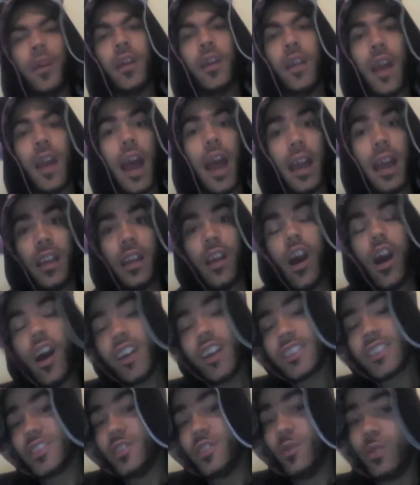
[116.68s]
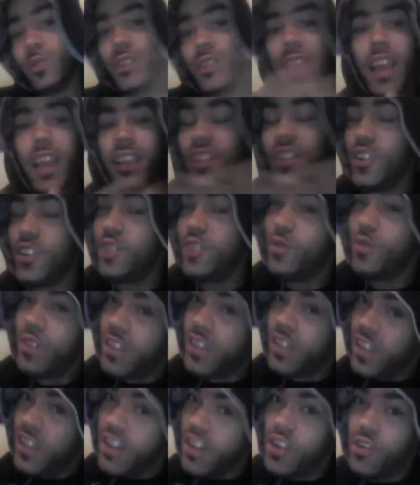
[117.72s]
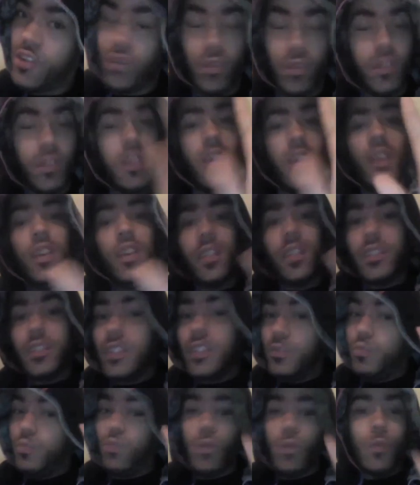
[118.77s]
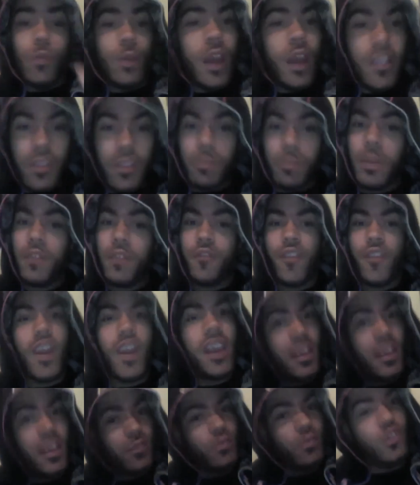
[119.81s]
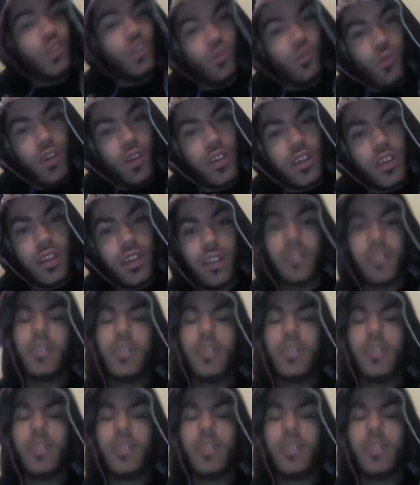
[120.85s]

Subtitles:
And Arsenal was like, you know what, yo, we have to be fair, this is what you wanted.